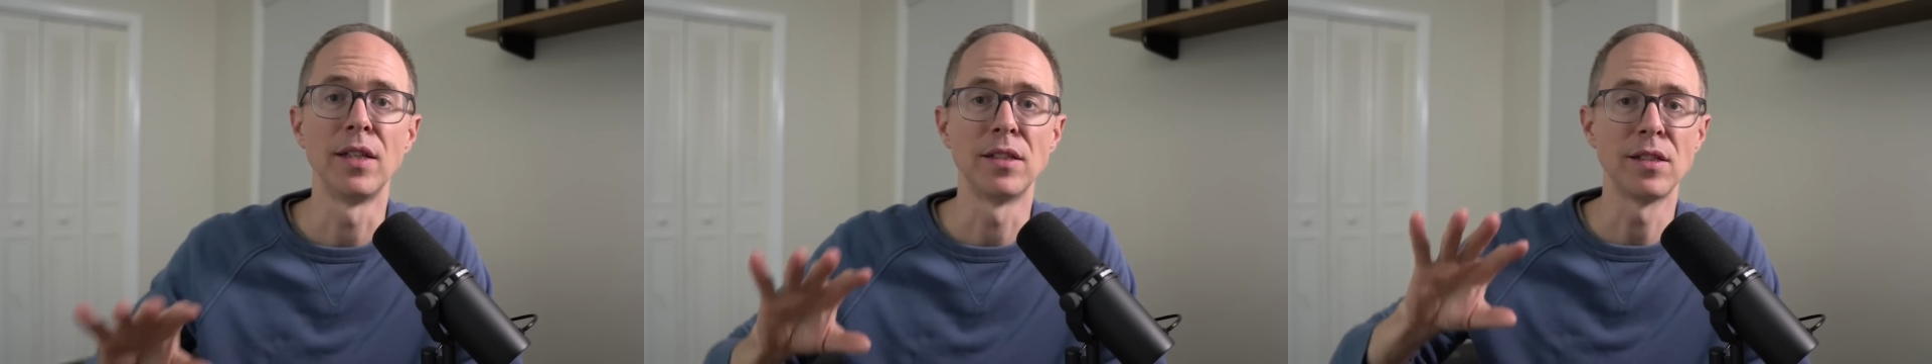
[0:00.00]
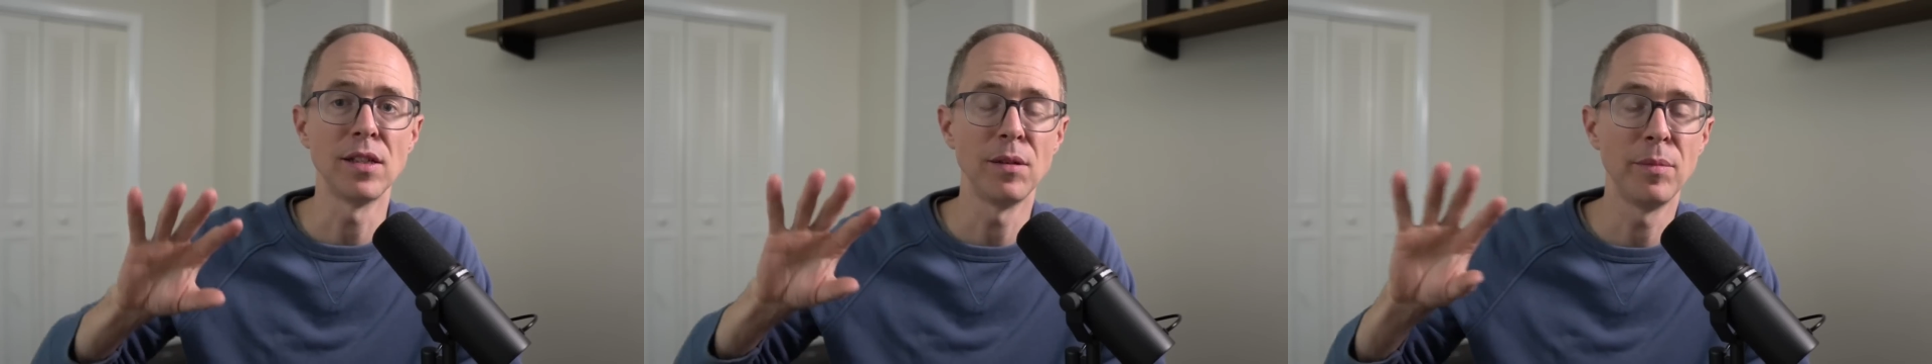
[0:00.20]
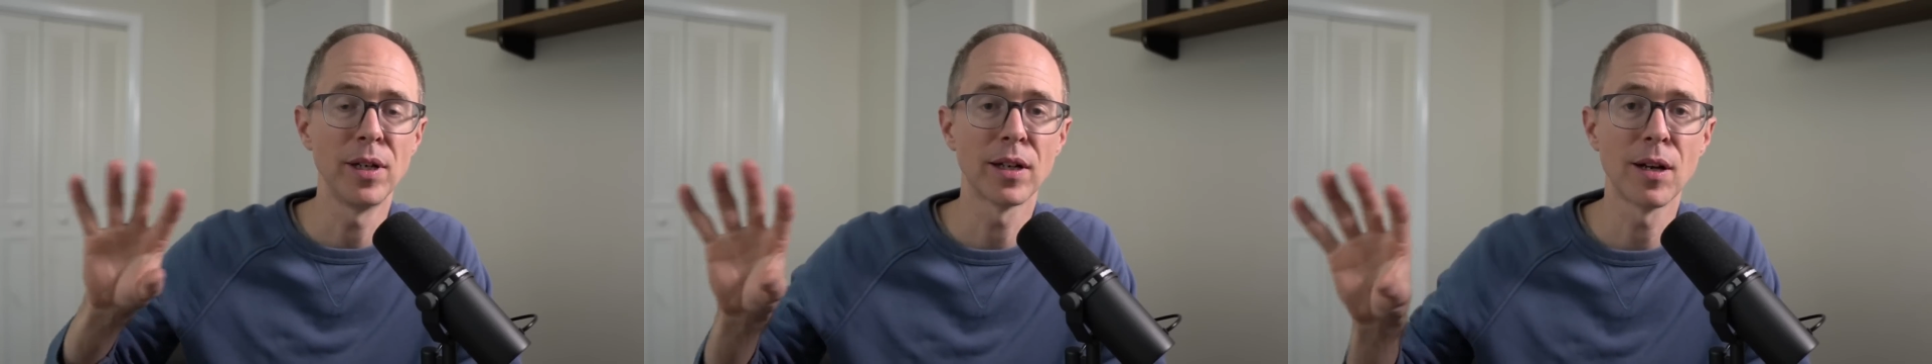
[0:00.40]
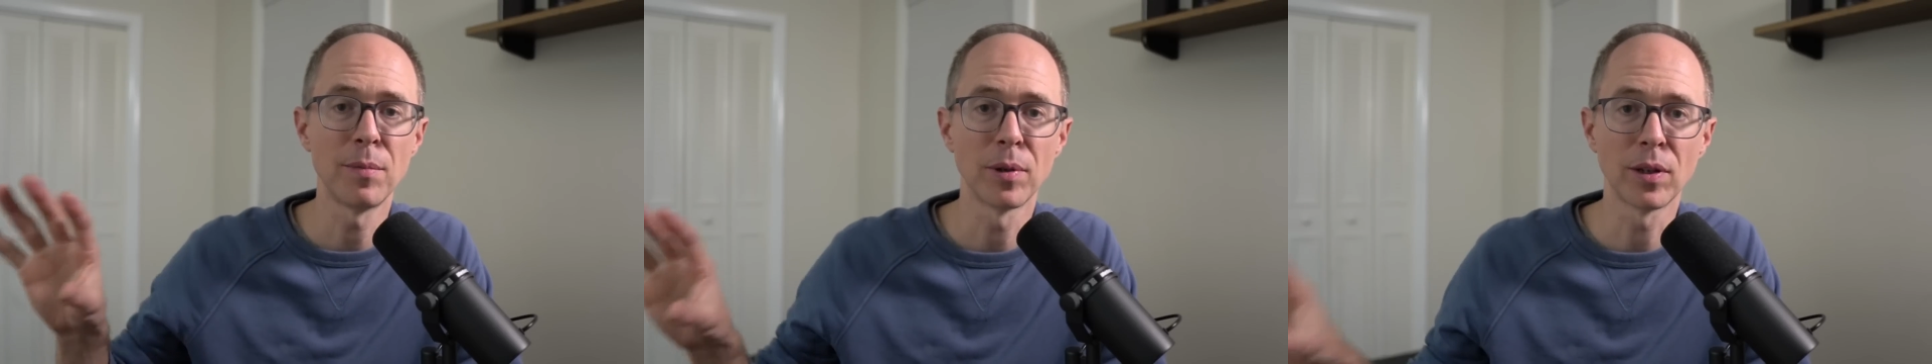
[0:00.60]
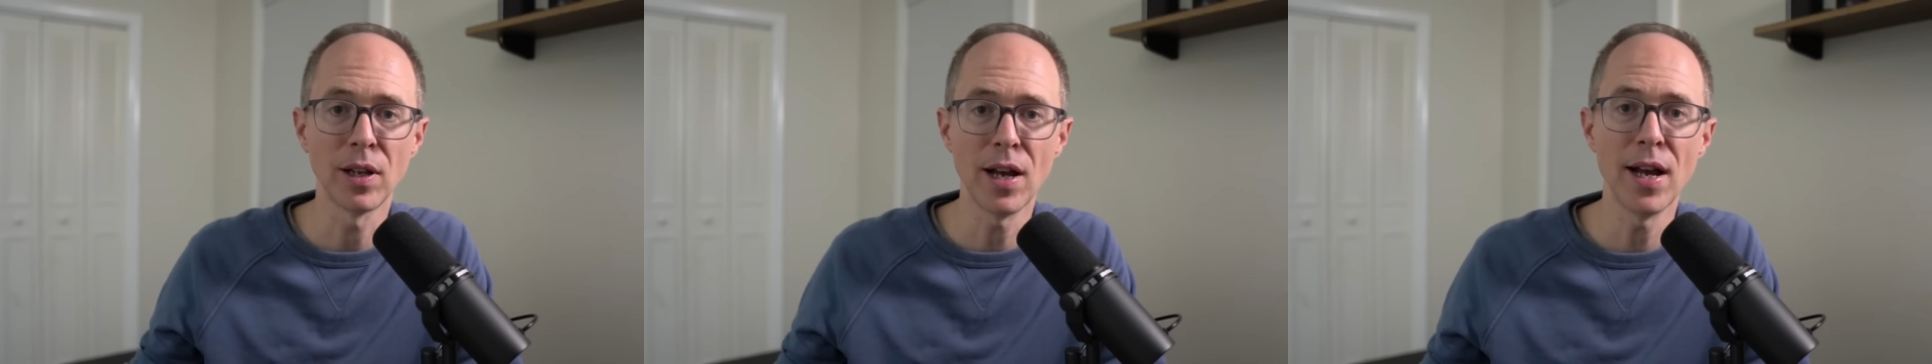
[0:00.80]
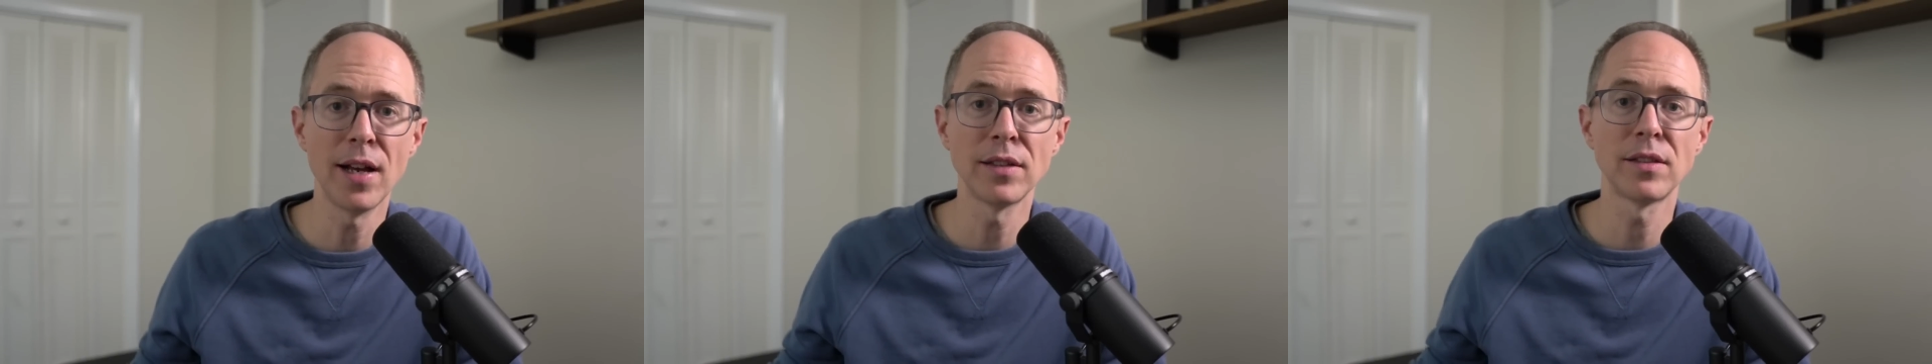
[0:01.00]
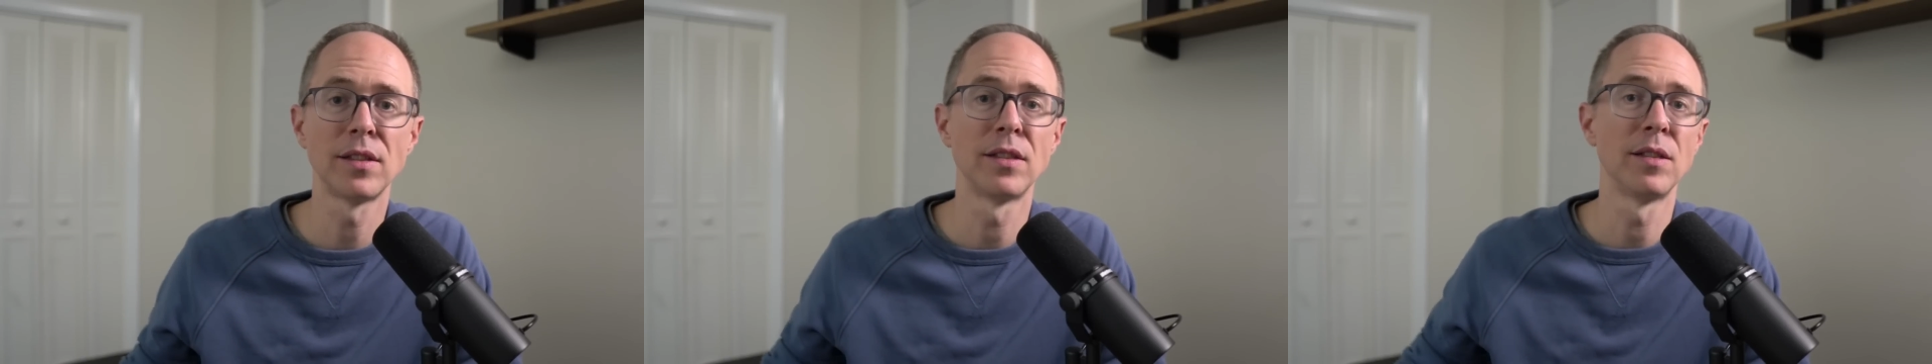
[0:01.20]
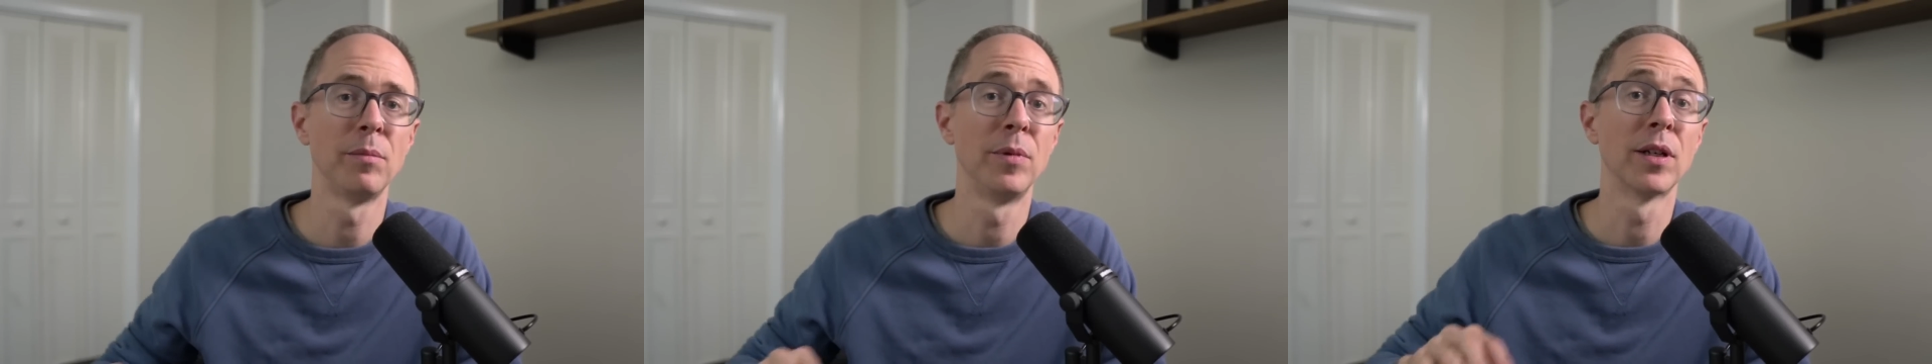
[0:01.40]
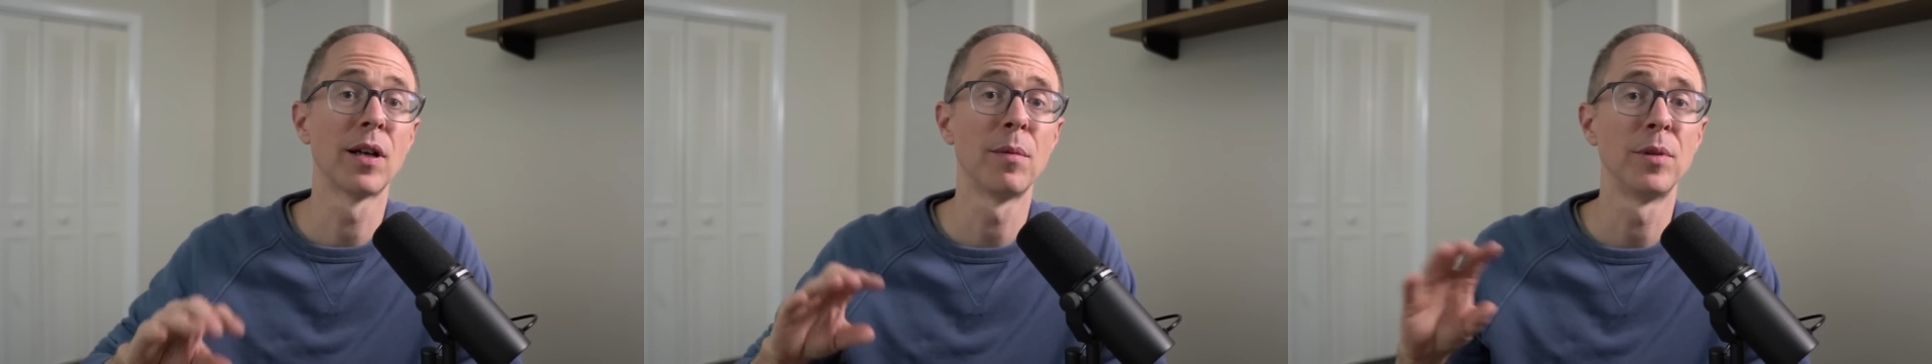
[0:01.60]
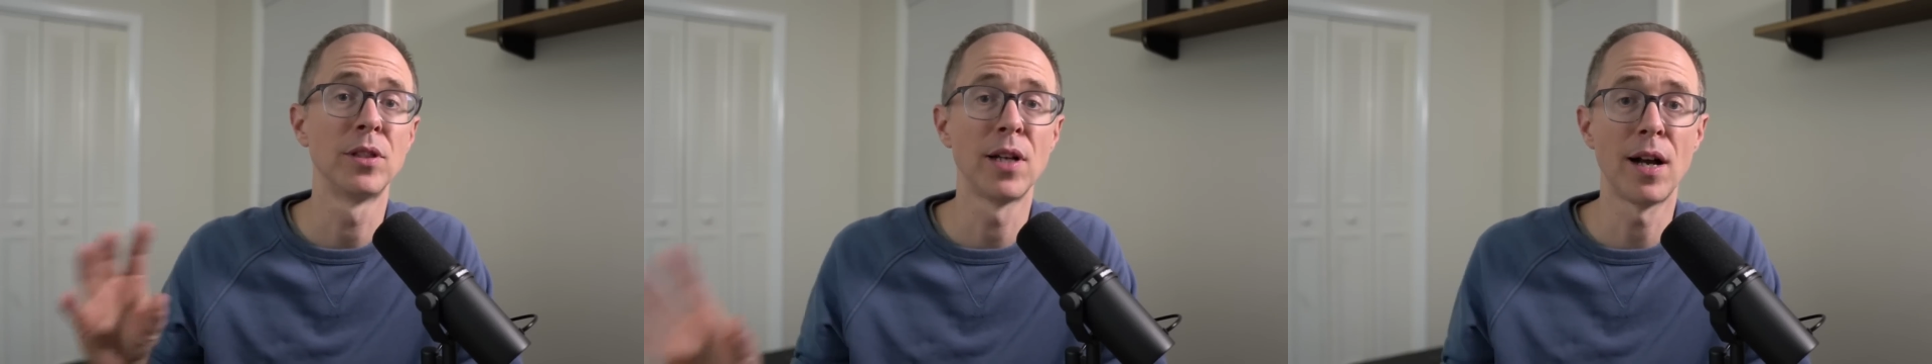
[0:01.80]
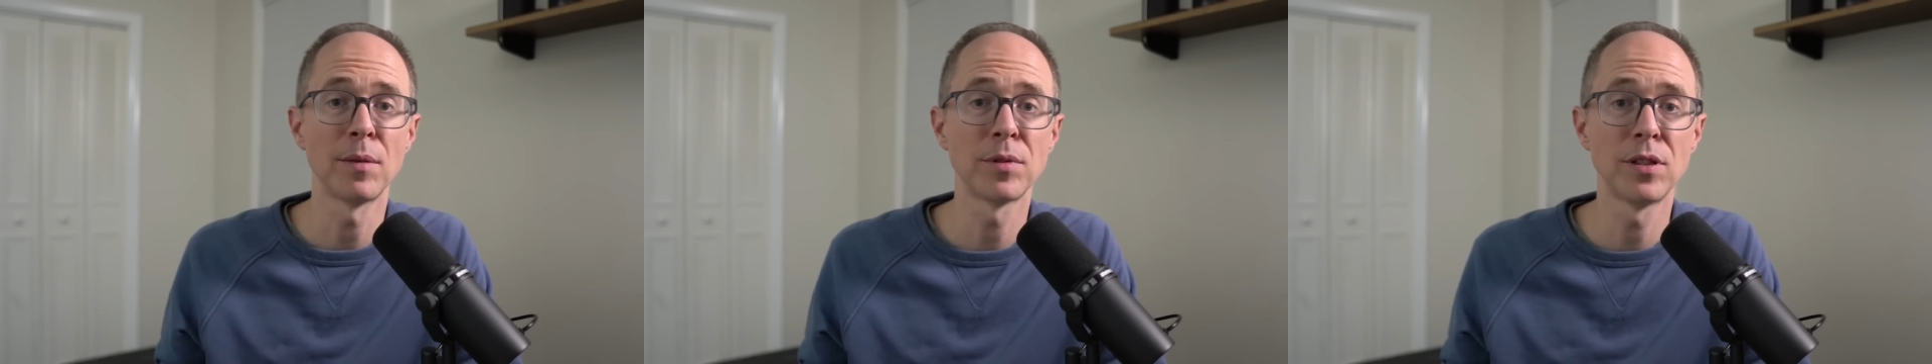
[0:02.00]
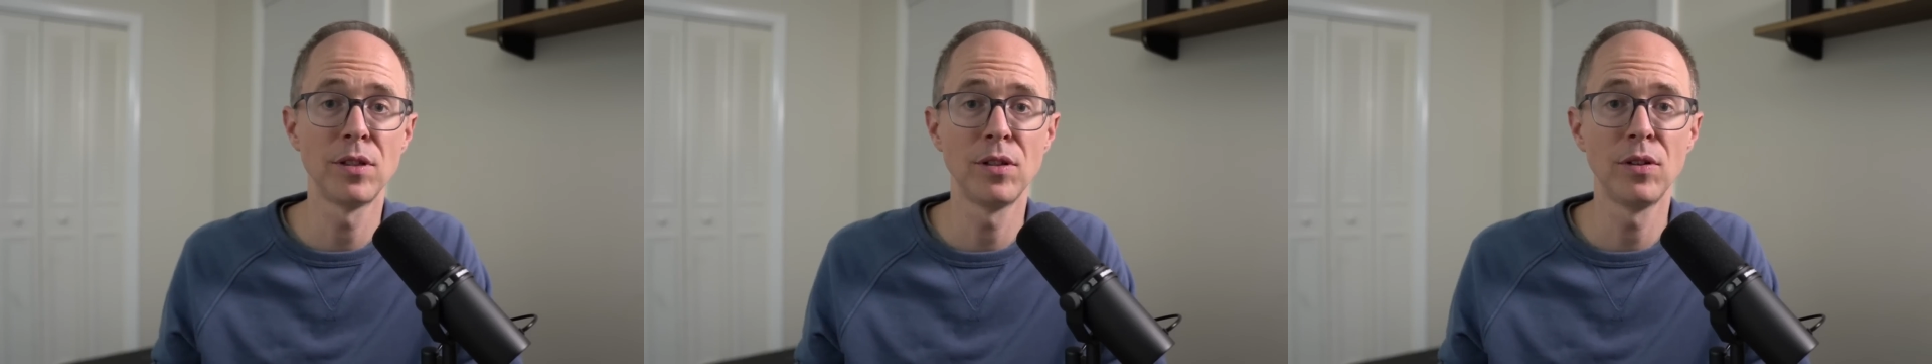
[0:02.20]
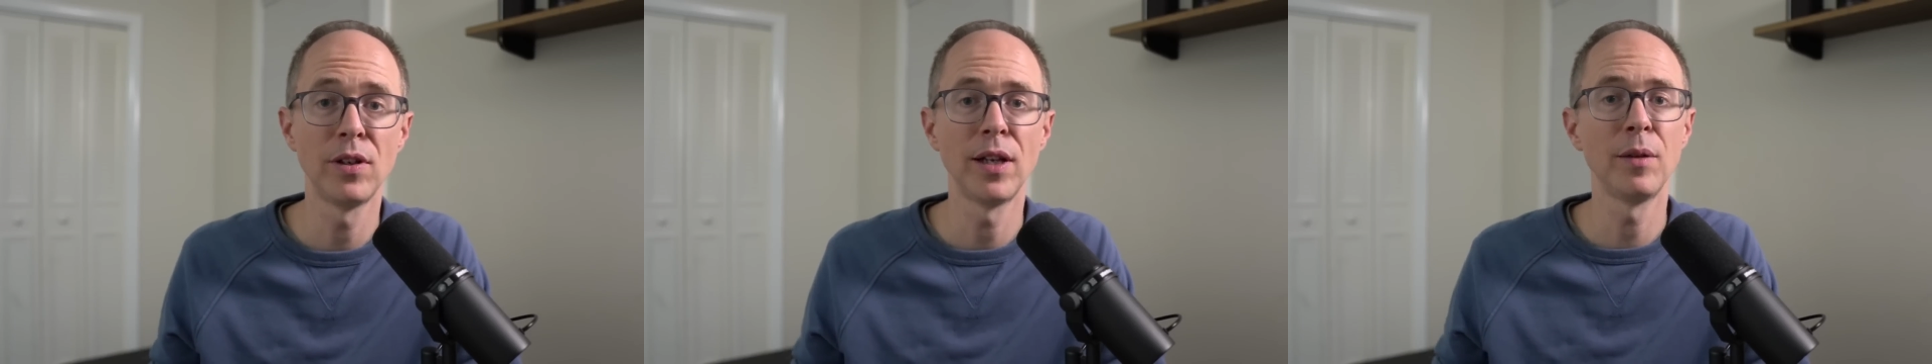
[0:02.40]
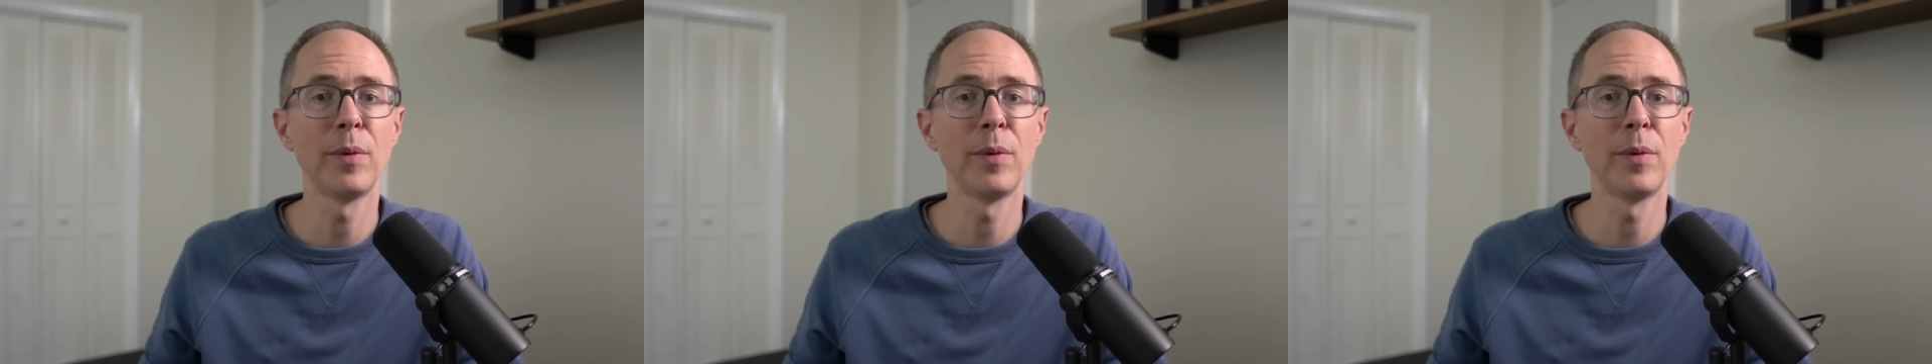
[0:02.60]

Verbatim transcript: They sent me a couple clients, they sent me a couple jobs to do,